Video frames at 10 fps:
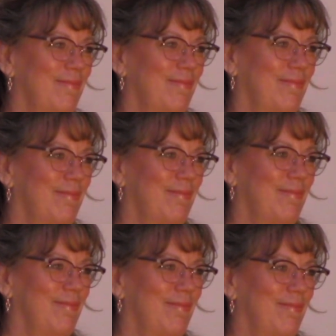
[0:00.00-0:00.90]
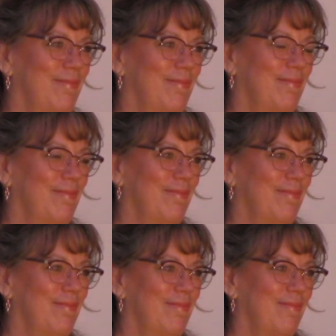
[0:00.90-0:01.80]

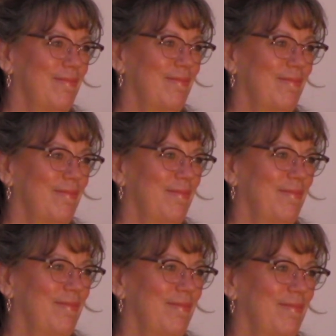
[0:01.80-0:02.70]
No words are spoken by the person on screen.